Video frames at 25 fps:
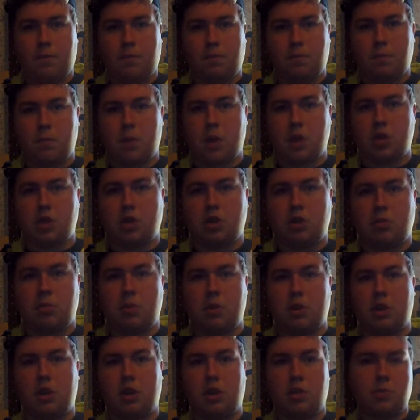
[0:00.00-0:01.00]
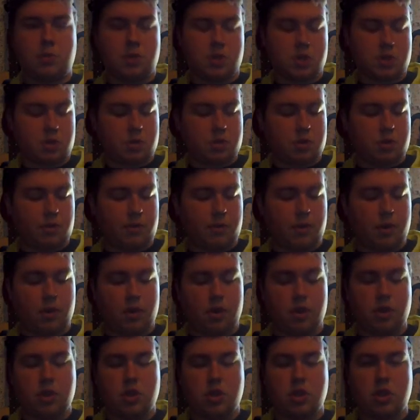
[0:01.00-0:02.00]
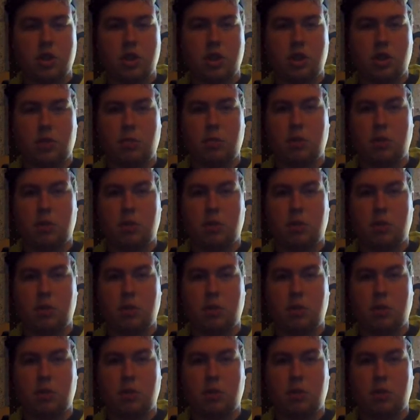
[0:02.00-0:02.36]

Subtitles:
Make sure you pick that up in stores if you are interested in it,